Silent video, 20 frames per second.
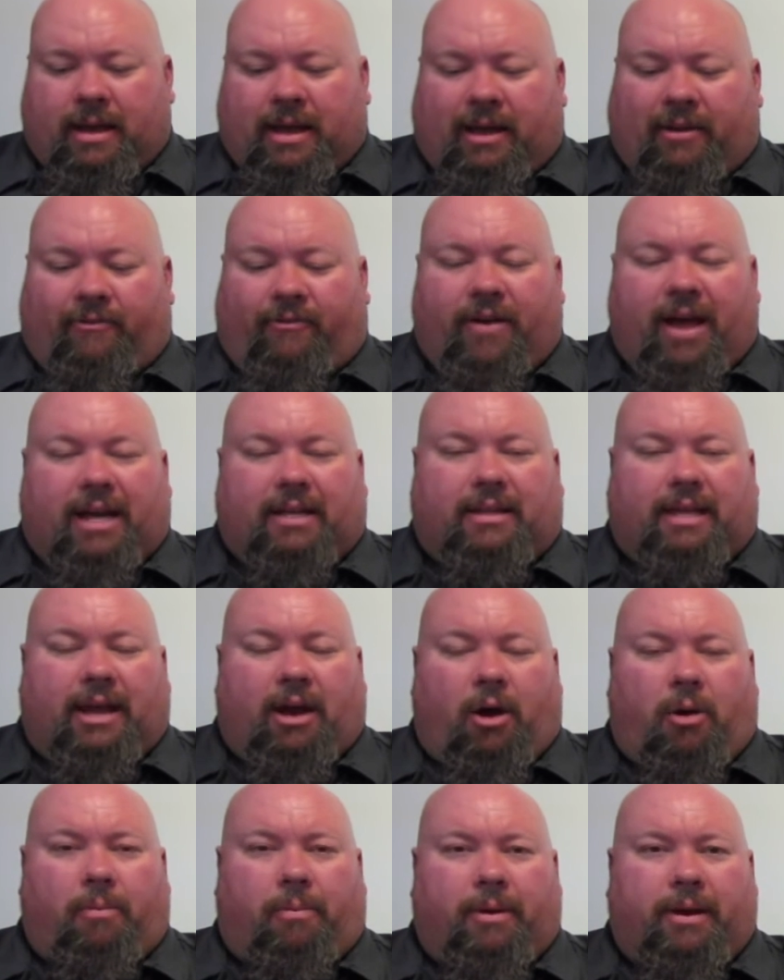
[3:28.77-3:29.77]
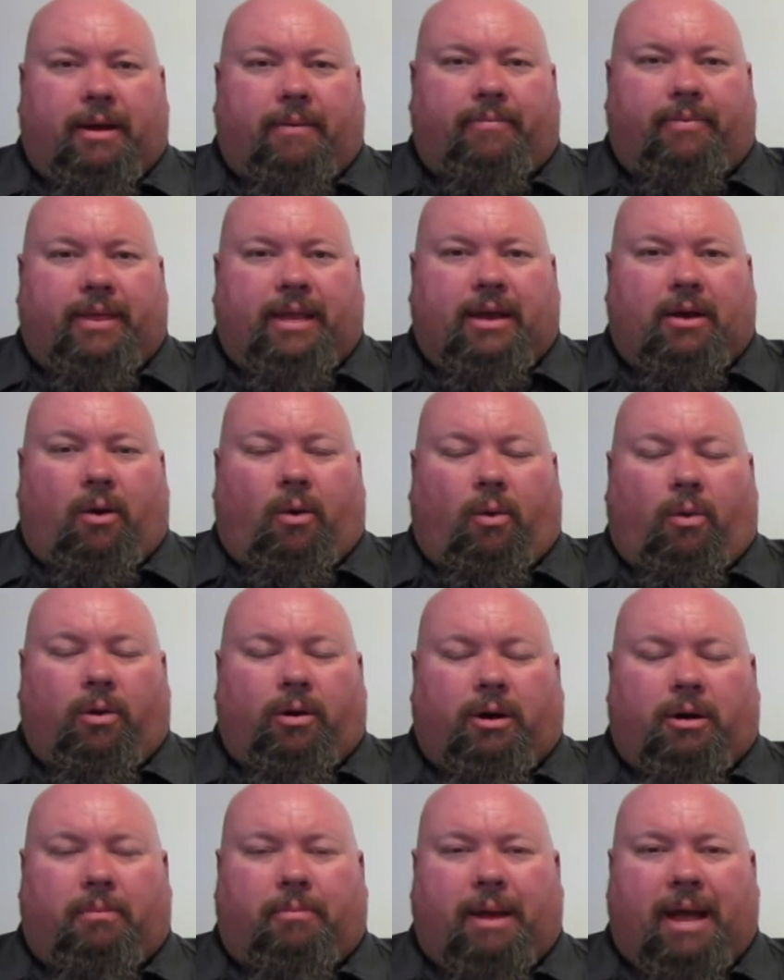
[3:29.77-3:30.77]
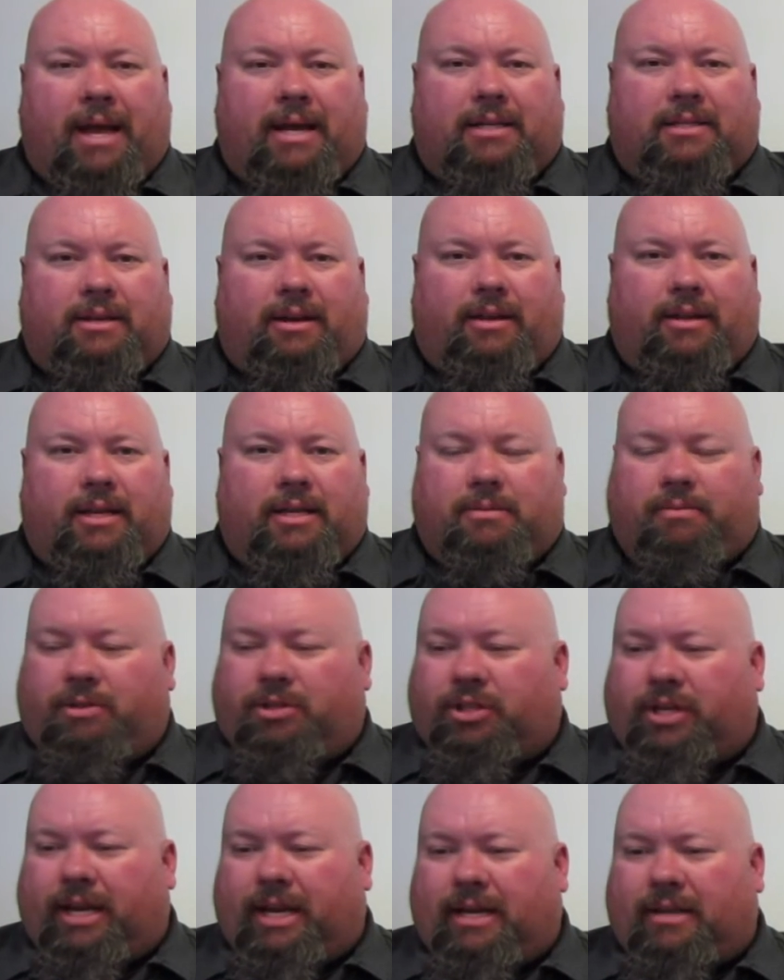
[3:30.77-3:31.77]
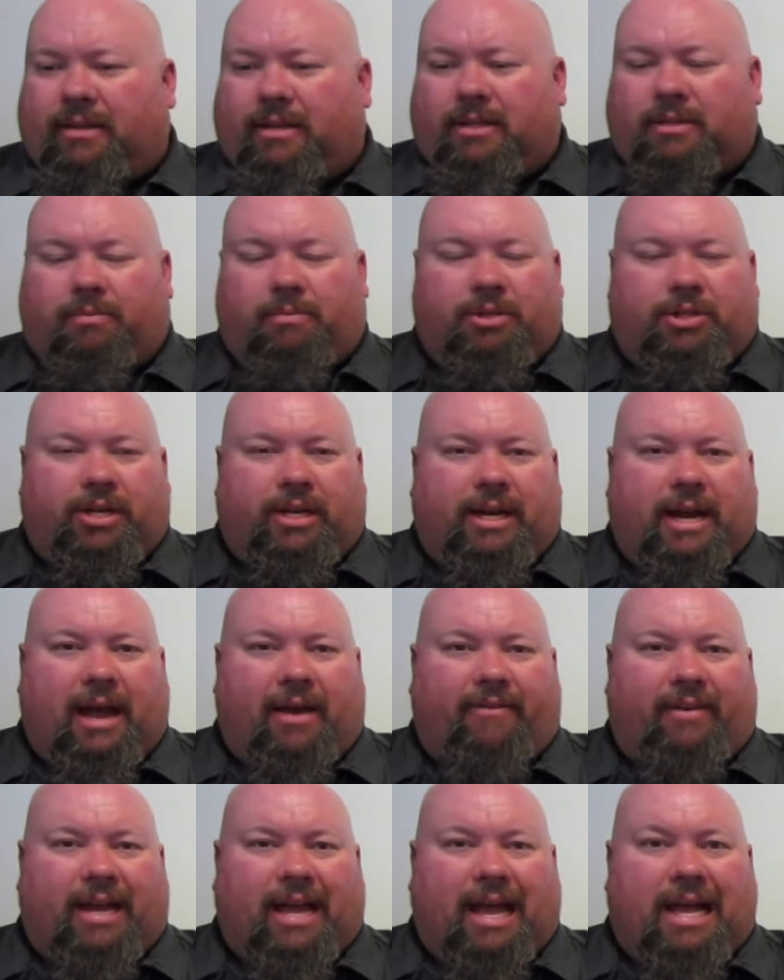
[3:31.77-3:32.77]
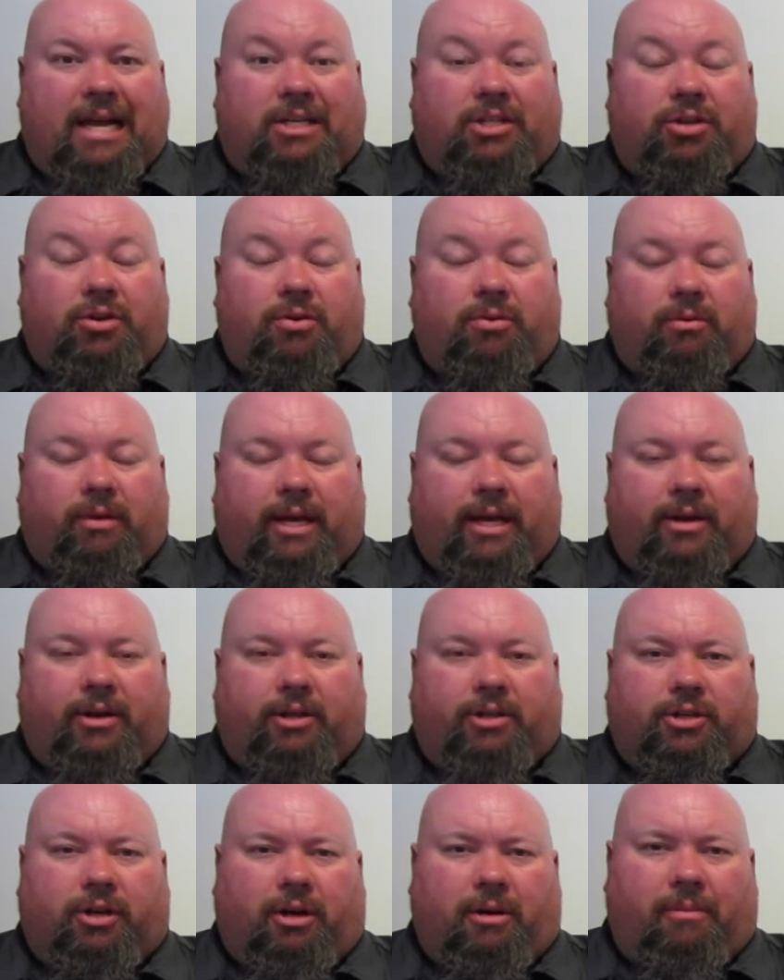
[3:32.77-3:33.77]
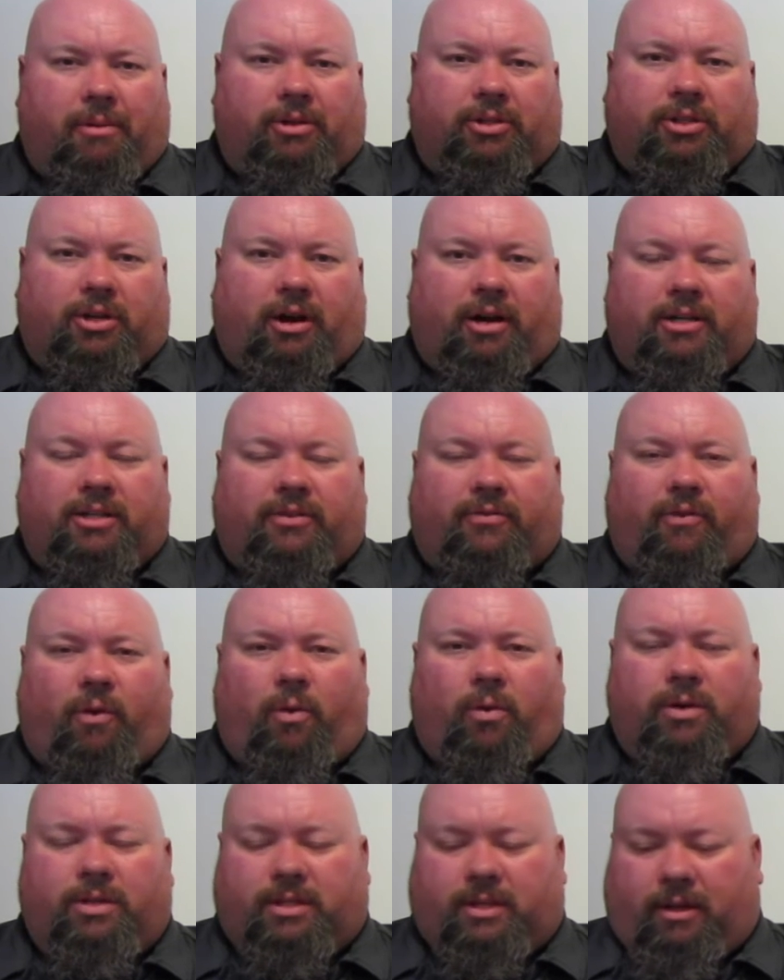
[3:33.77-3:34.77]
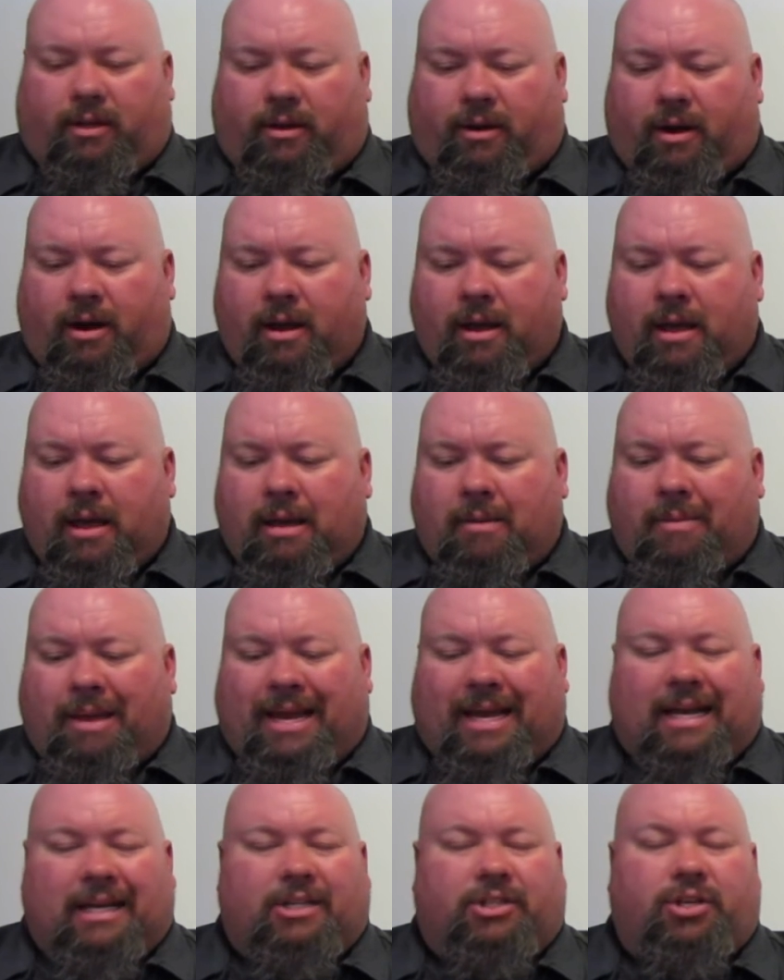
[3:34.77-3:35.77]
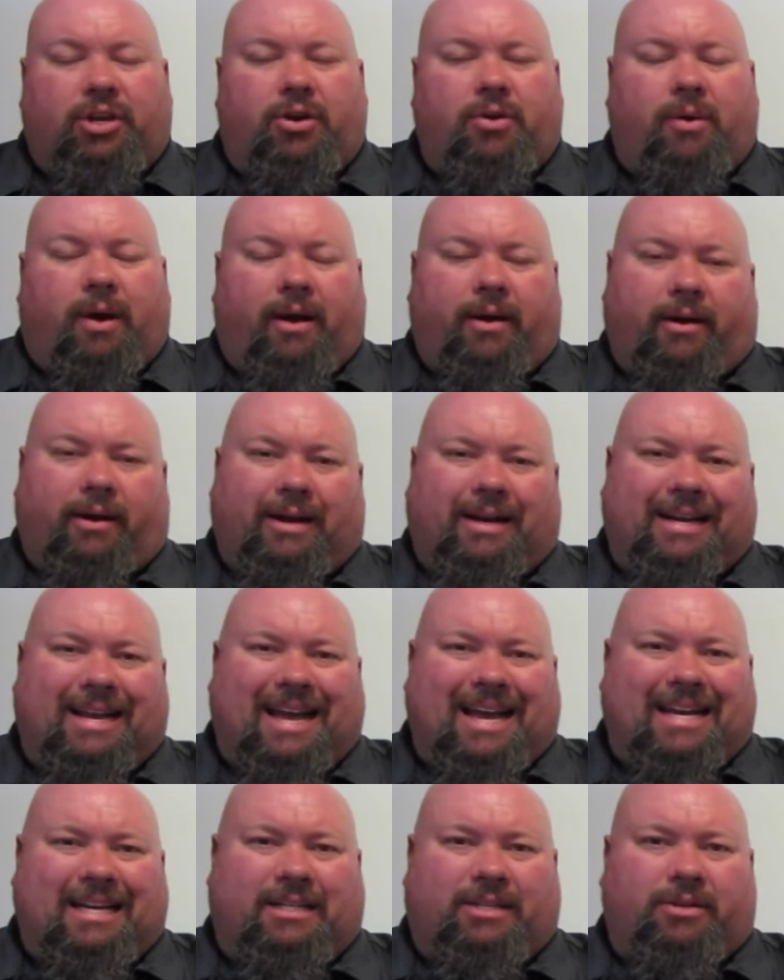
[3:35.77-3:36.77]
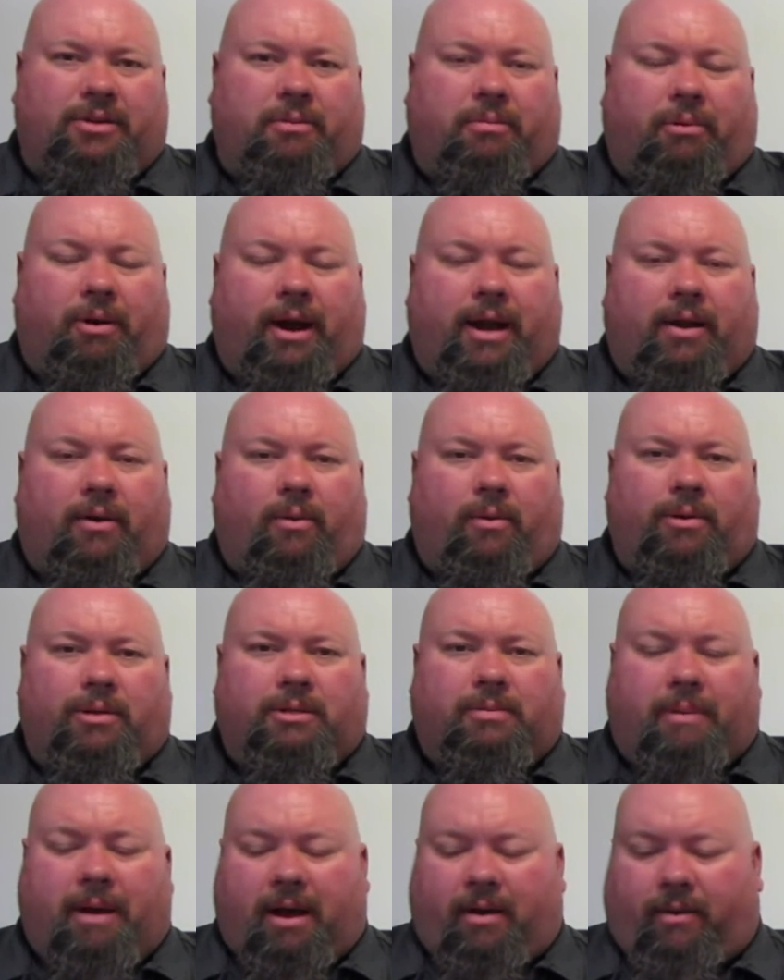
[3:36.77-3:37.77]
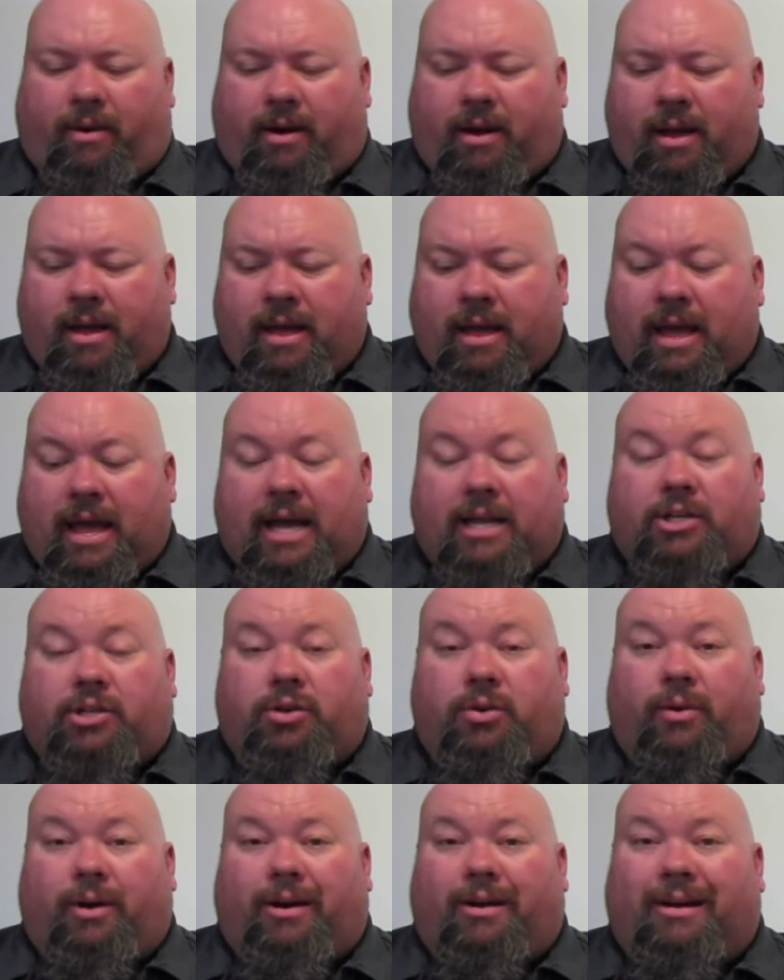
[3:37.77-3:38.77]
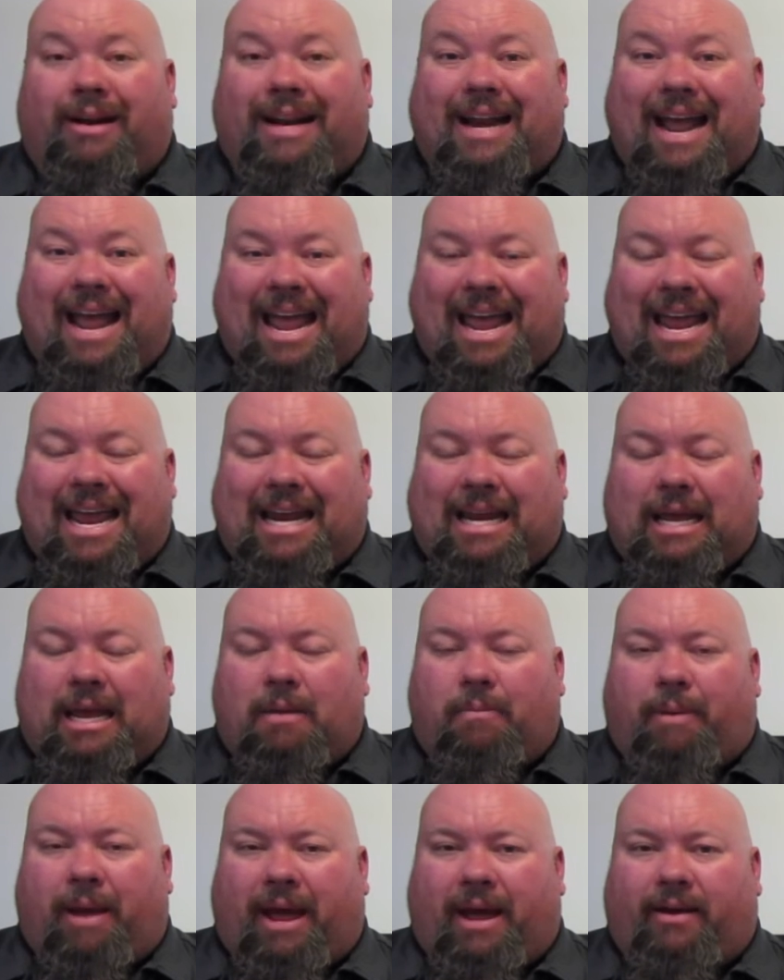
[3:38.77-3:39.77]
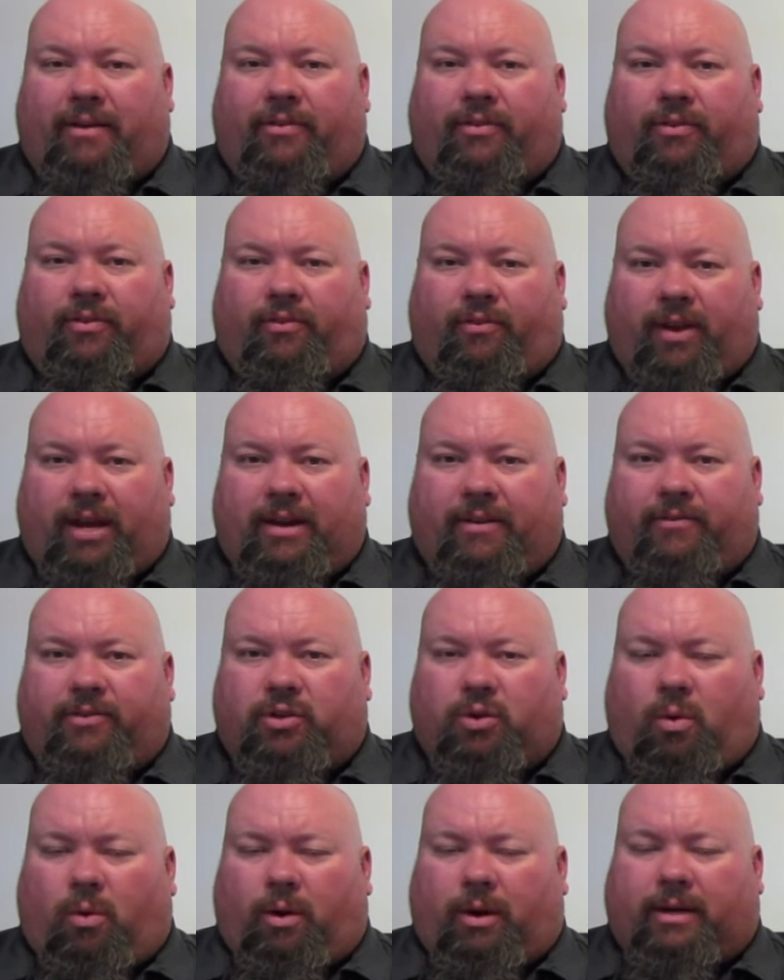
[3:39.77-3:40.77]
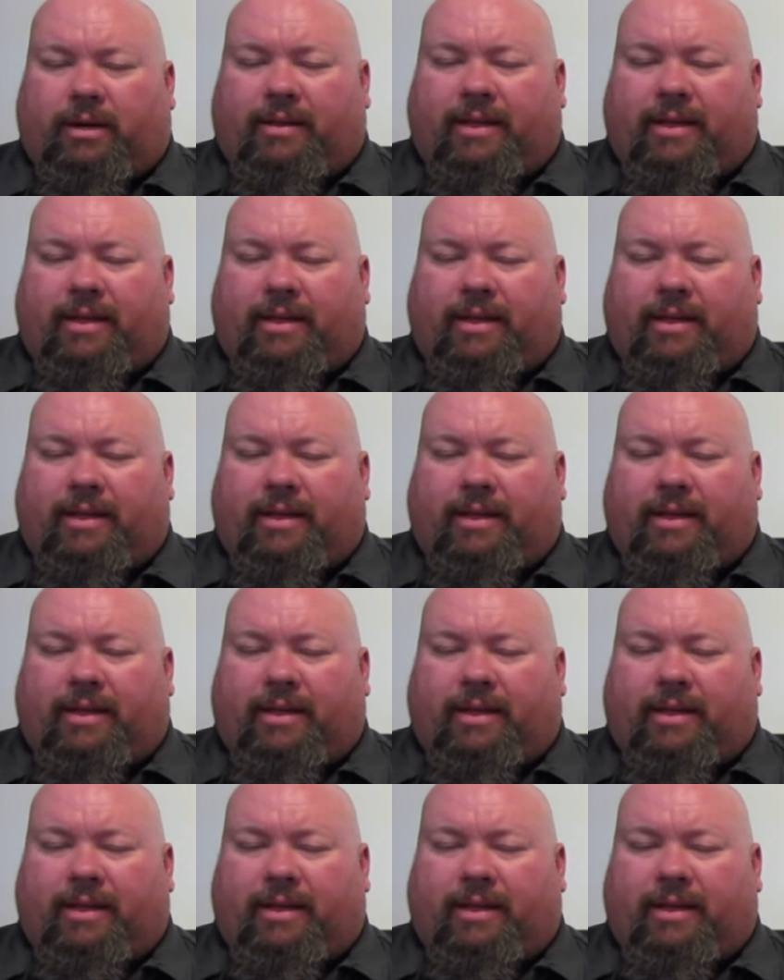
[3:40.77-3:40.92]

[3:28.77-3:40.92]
In fact, they opened up the order banks on this machine, this machine having a two liter turbocharged four cylinder, making two hundred ninety-two brake horsepower and two hundred eighty pounds-feet of torque.